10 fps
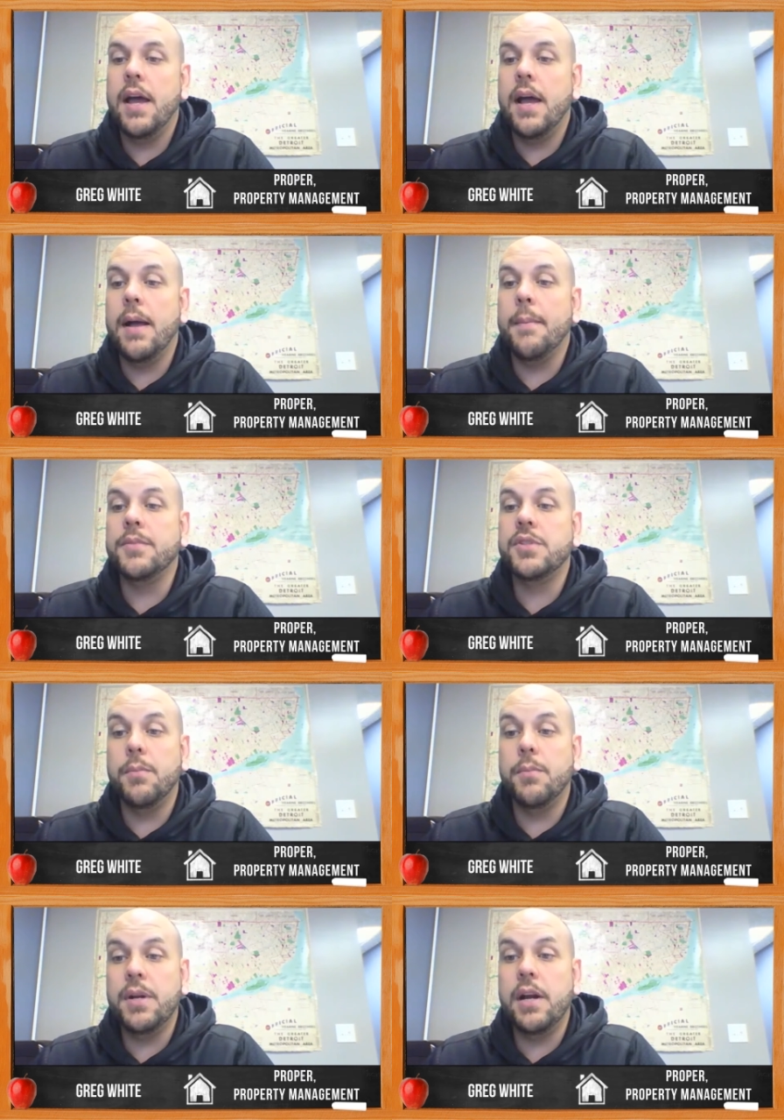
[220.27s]
Um,
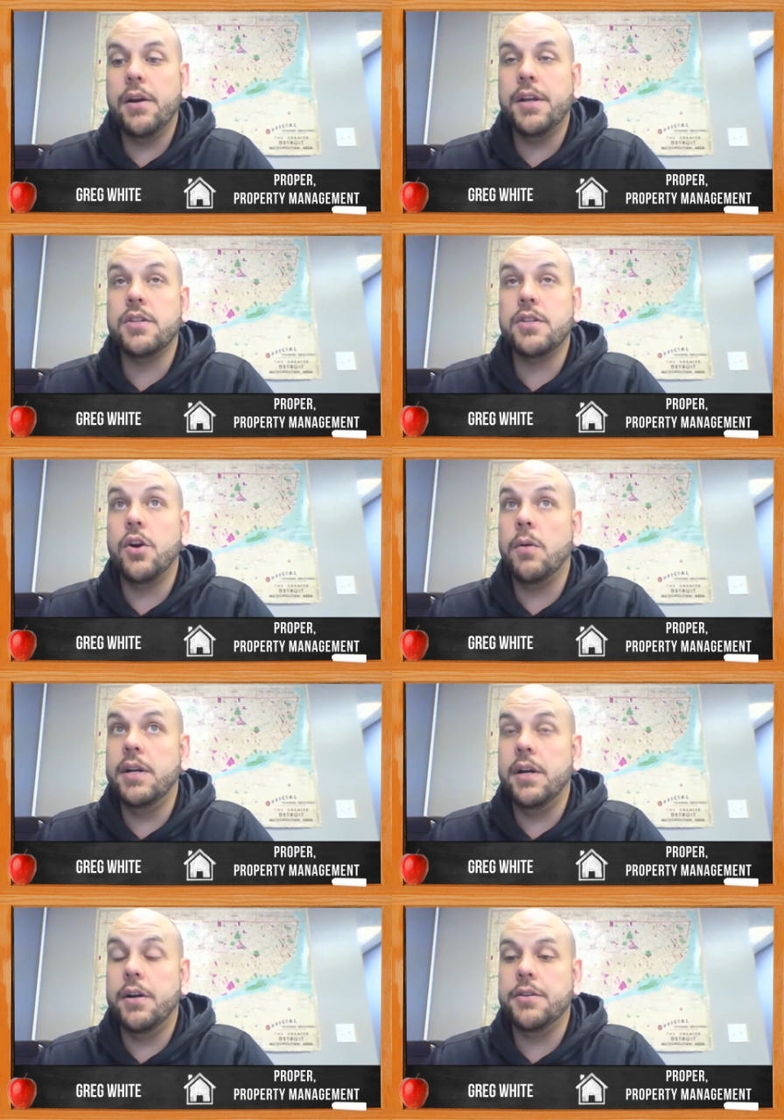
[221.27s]
suburban areas and
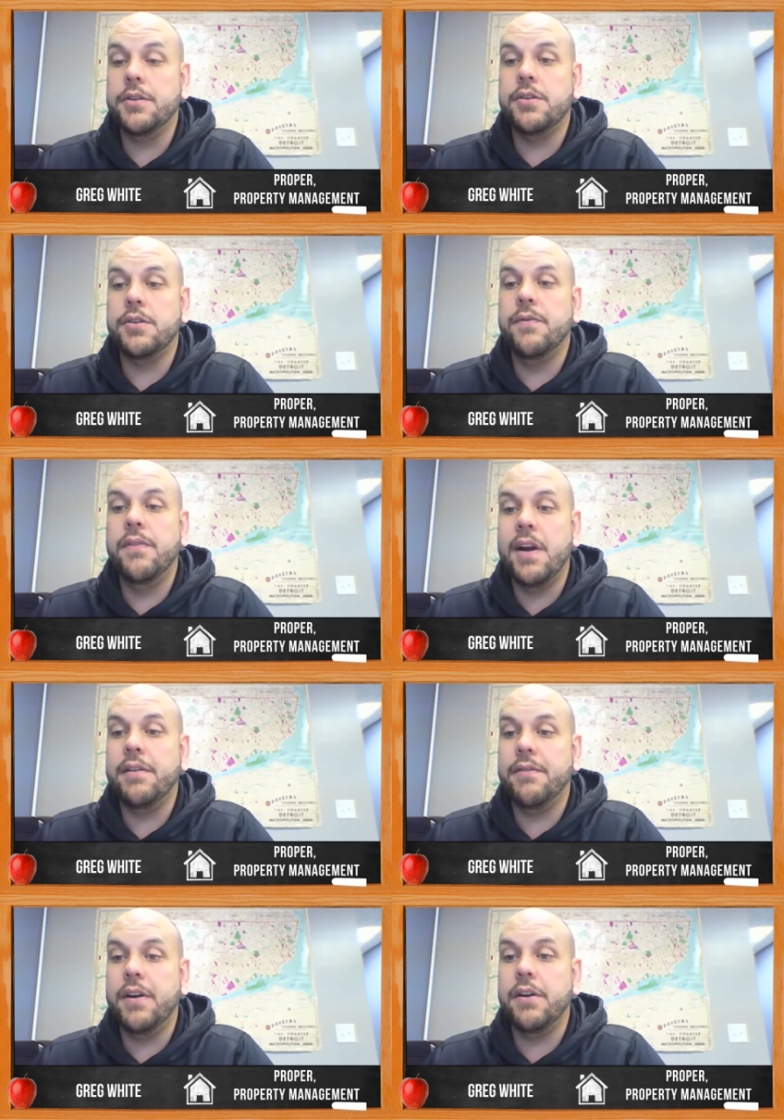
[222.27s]
urban areas are
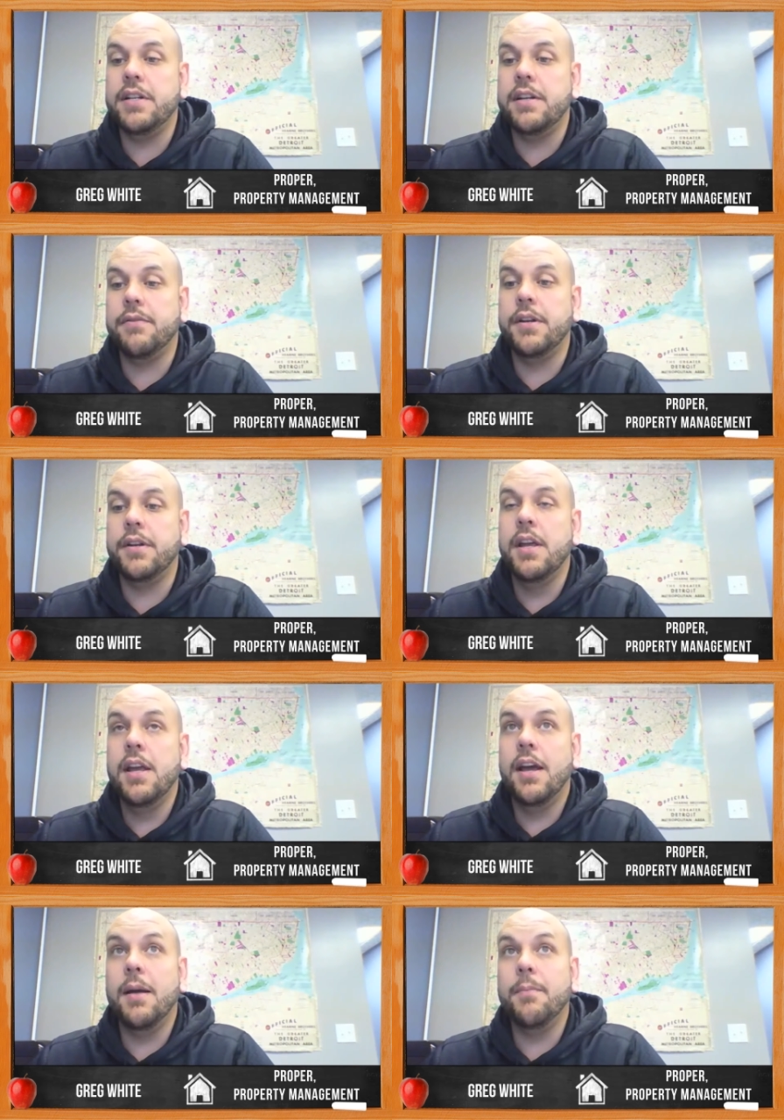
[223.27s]
very, very different.
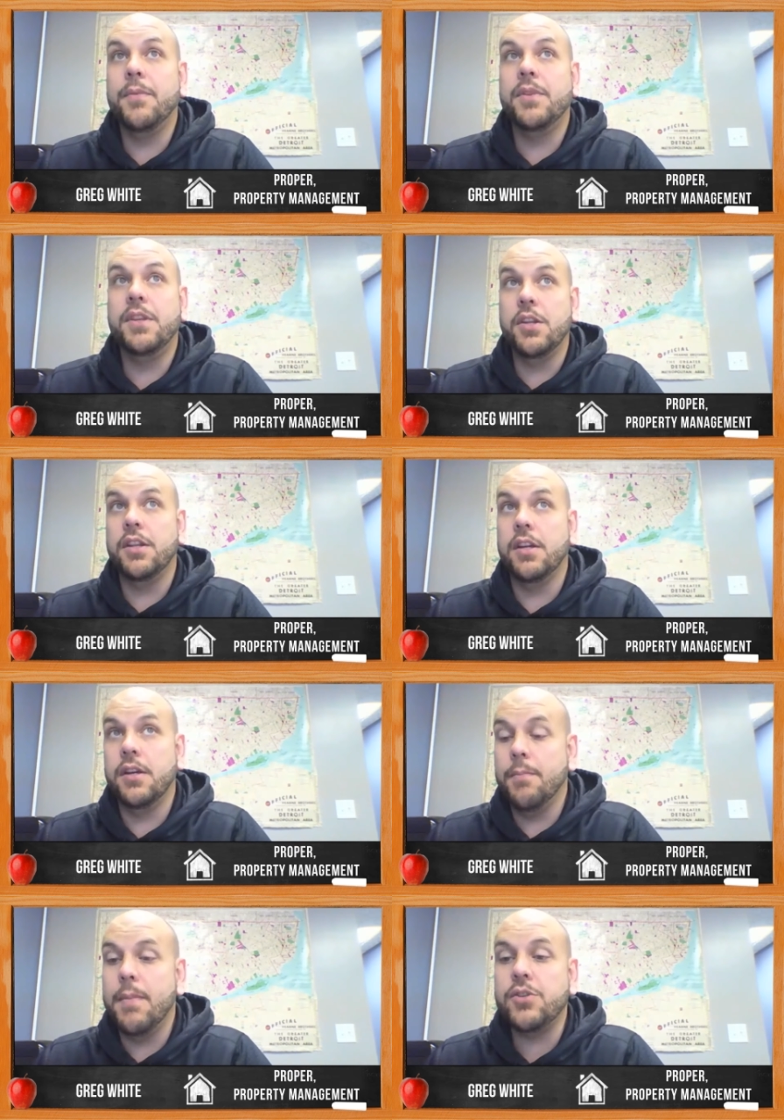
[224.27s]
Um, the,
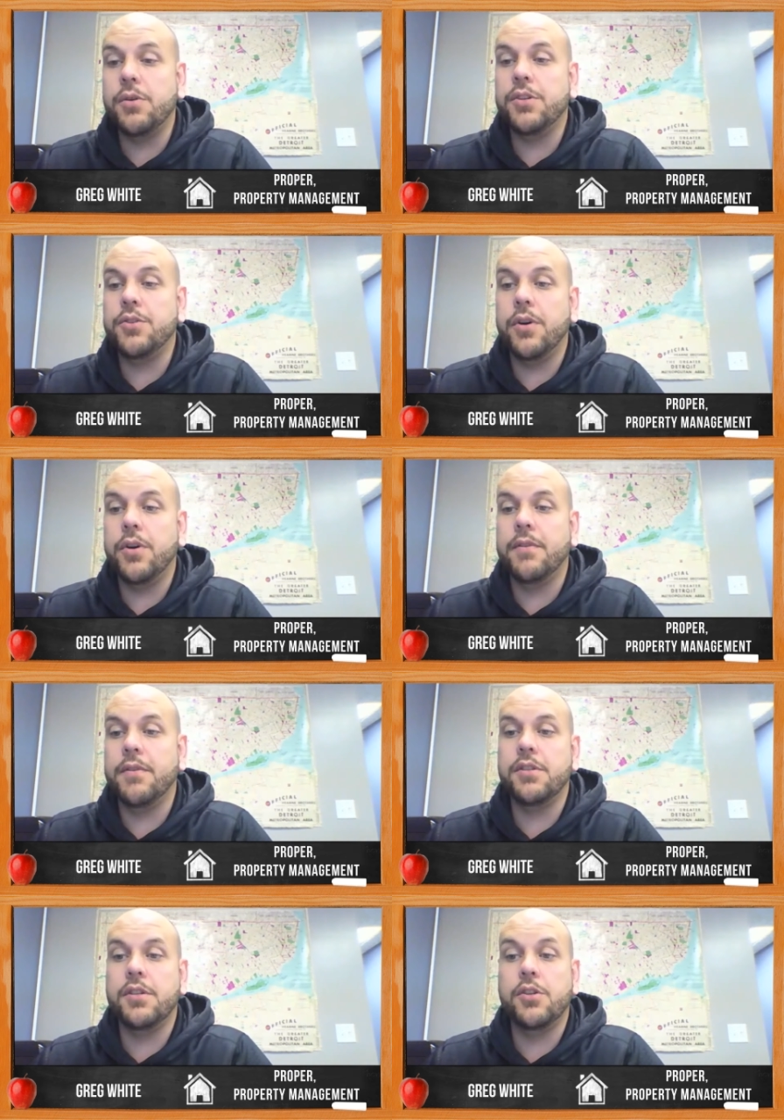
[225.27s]
the, Metro Detroit
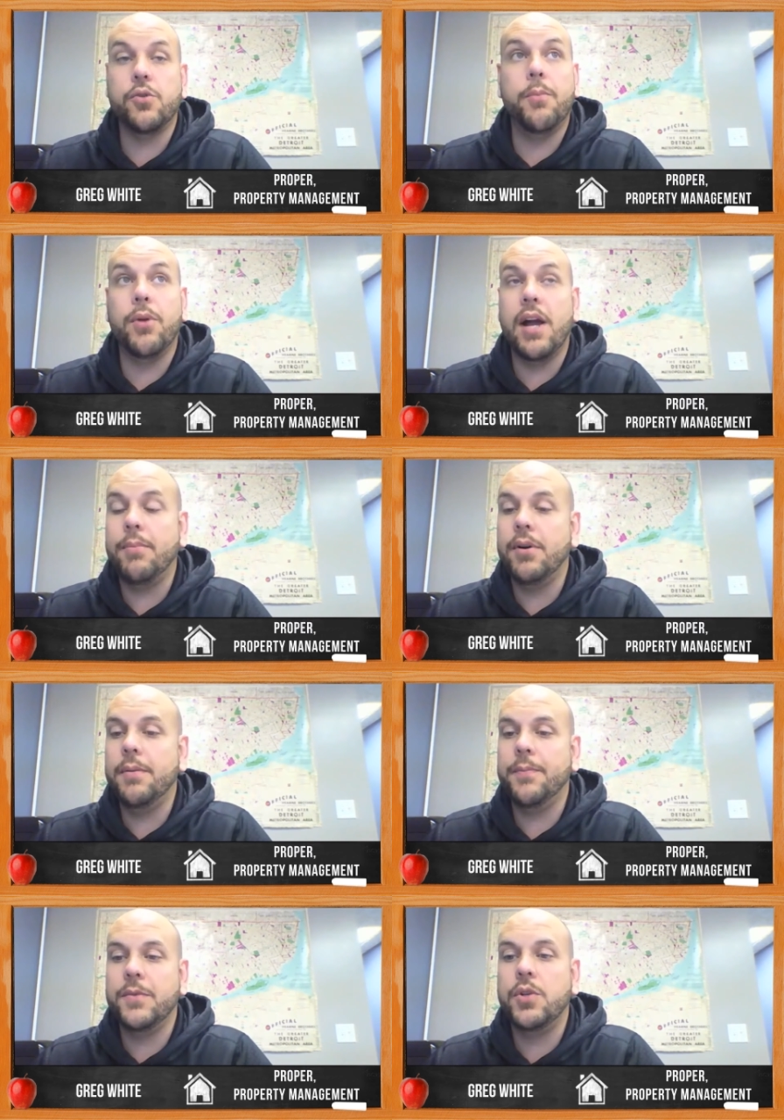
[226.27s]
versus Detroit
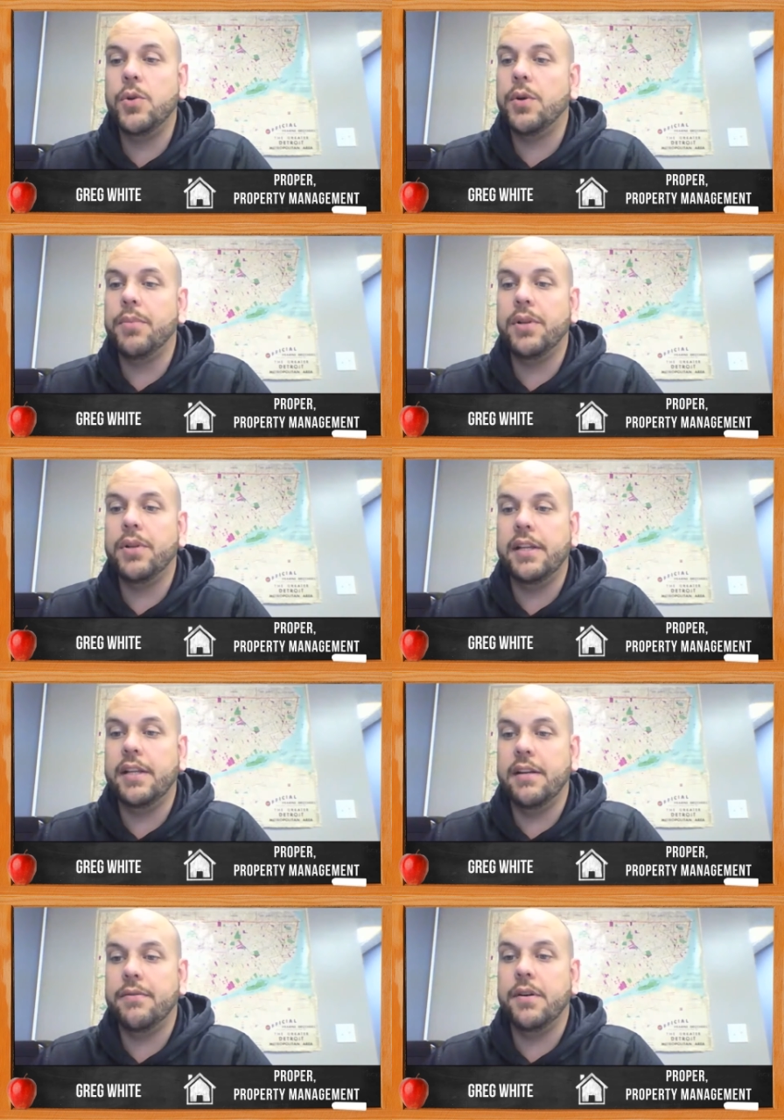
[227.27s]
proper, two
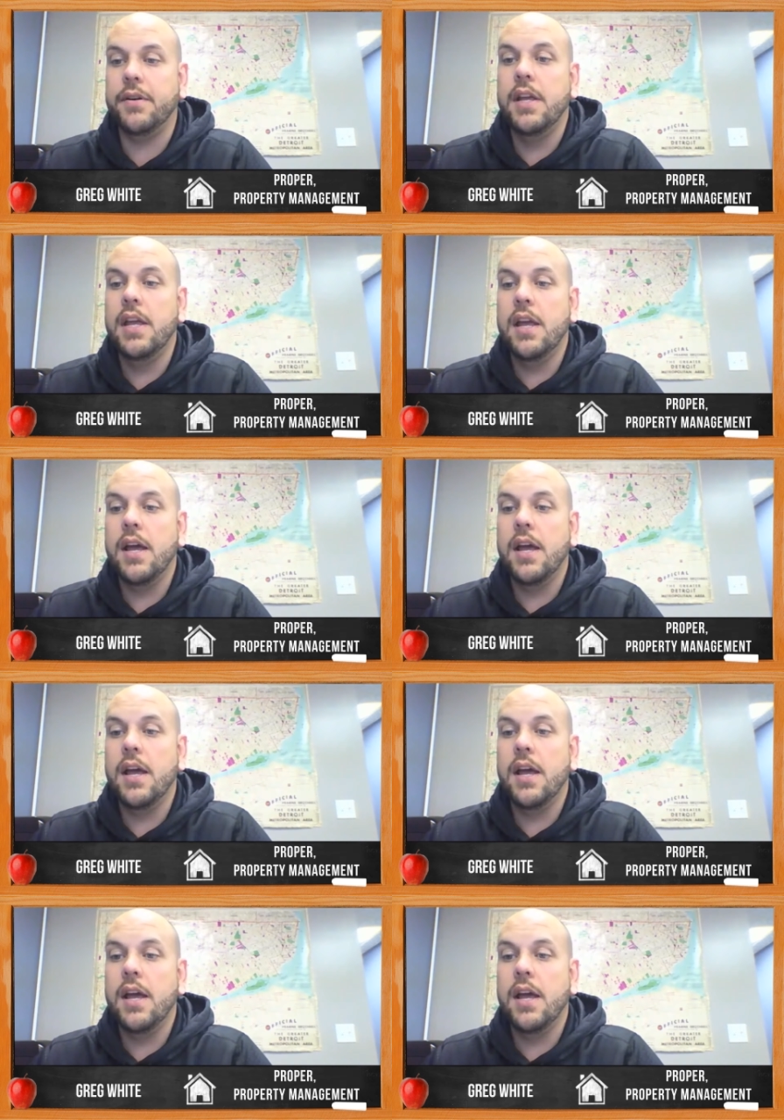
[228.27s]
completely different